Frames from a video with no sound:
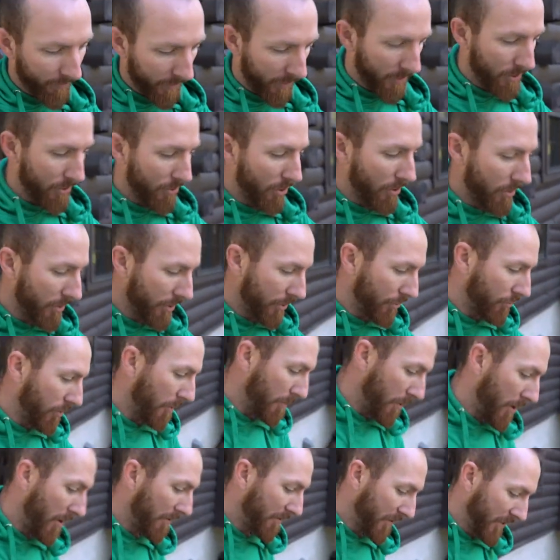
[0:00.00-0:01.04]
Started the
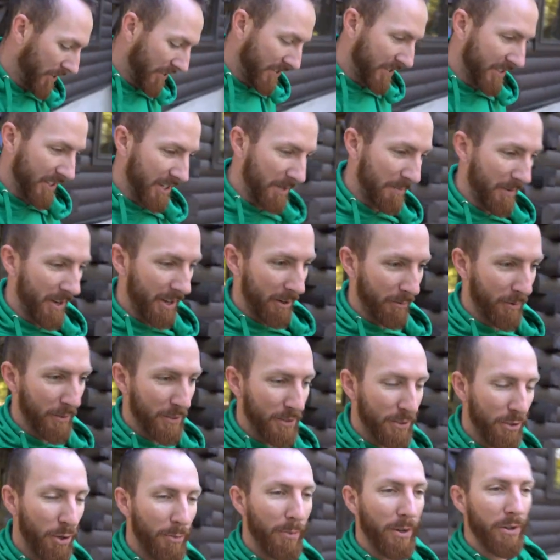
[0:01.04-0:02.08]
trip off in the city, man. It was
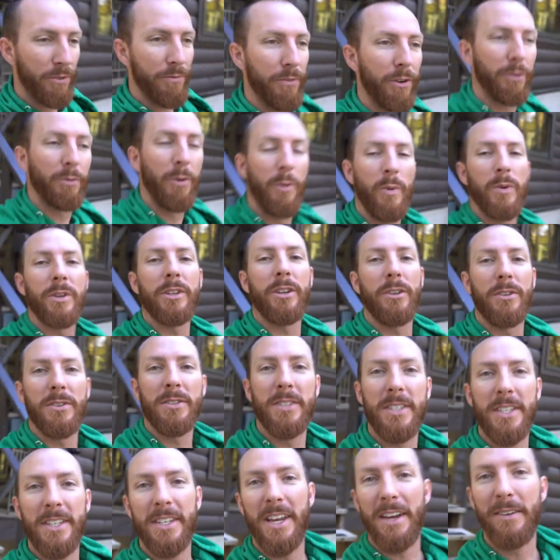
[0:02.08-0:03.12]
so much fun. We went to go
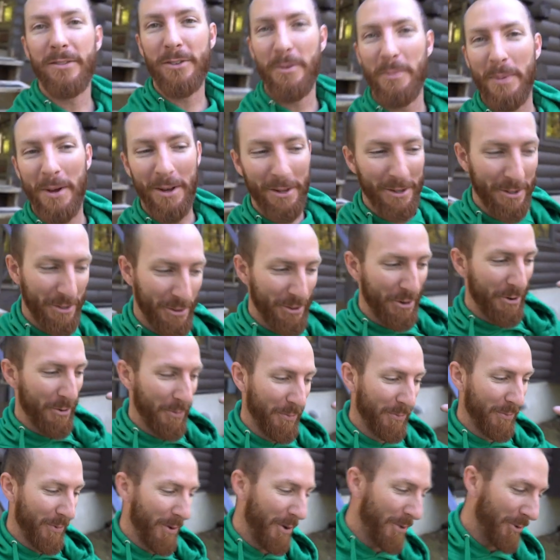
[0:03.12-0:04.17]
see Dave Chappelle and Joe
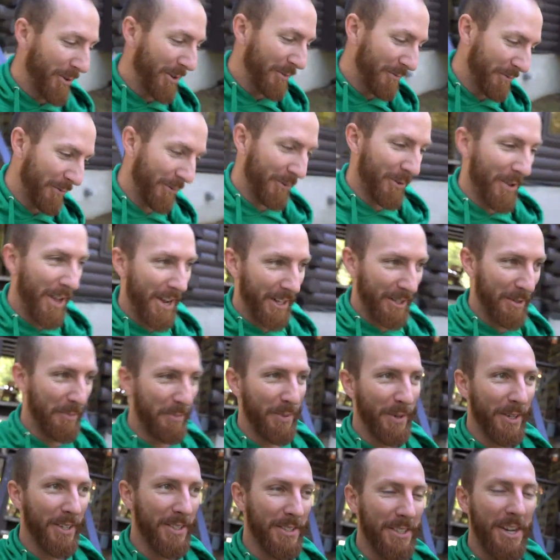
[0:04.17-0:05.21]
Rogan for like the
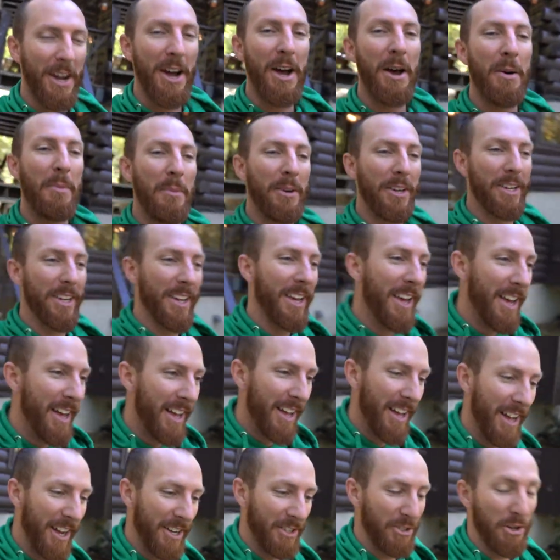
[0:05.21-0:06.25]
biggest comedy
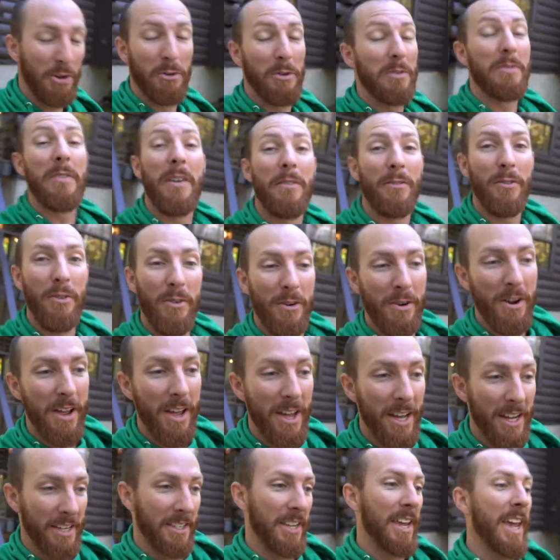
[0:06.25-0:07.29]
uh, show we've ever
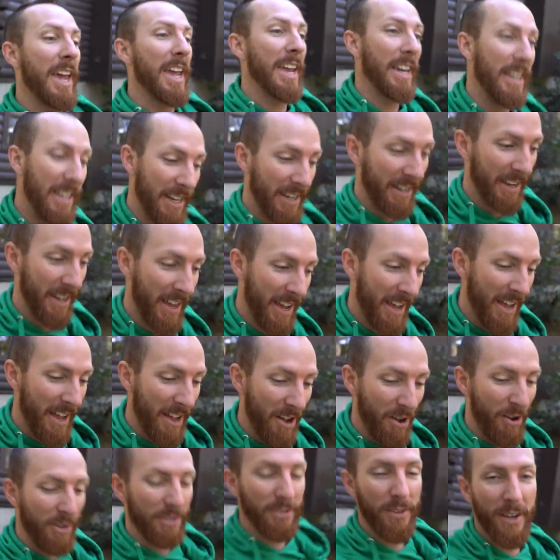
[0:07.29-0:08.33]
attended.
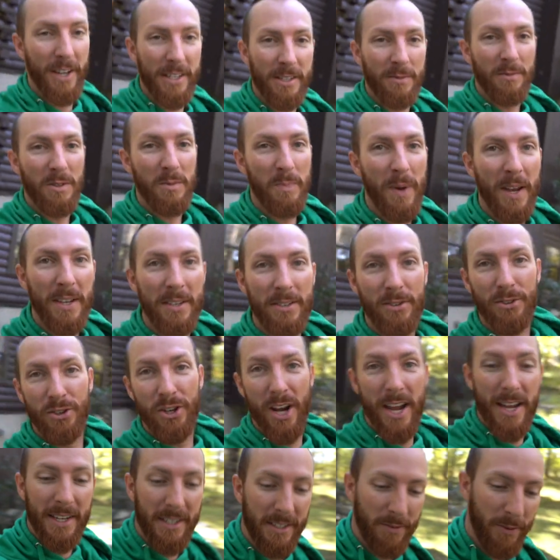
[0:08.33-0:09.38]
Also had some special
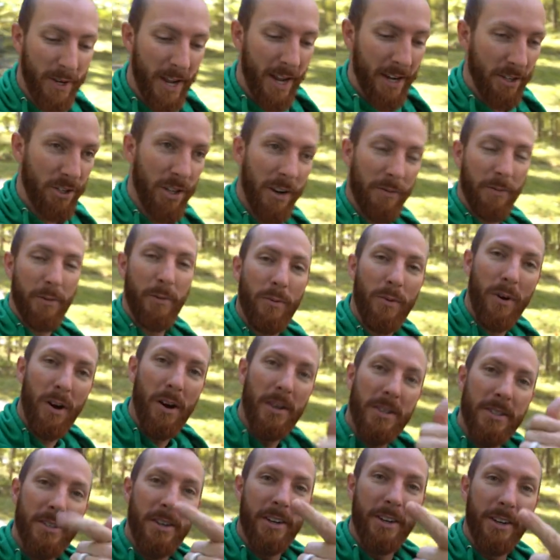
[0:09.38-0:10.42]
guests. We had Jeffrey
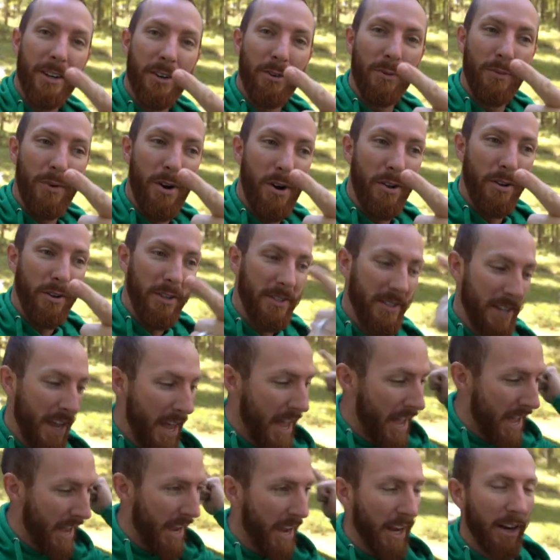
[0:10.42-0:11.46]
Ross, Donnell Rawlings,
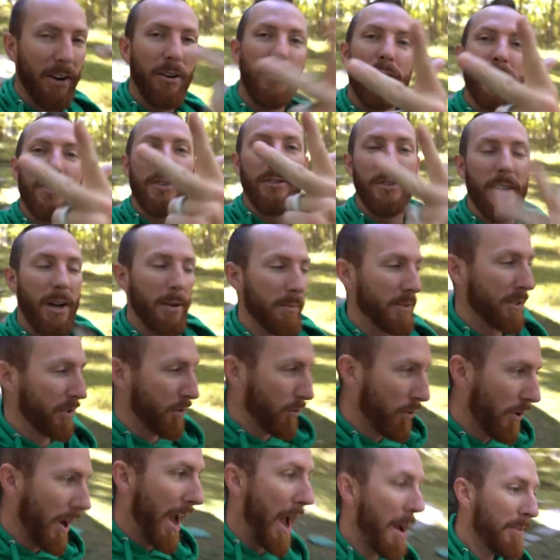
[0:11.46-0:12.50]
and also Tom
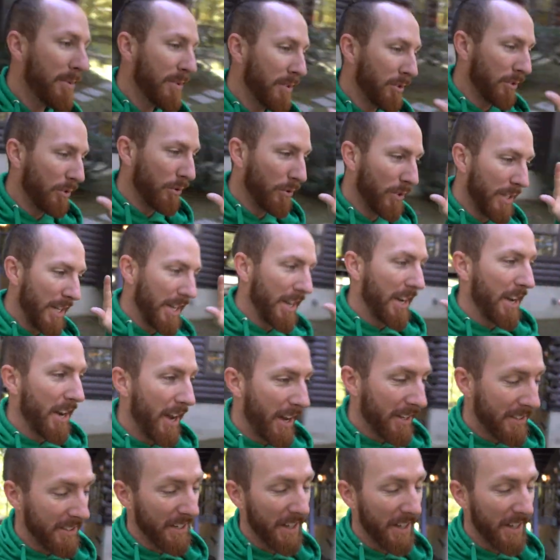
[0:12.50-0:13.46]
Segura. Absolutely nuts.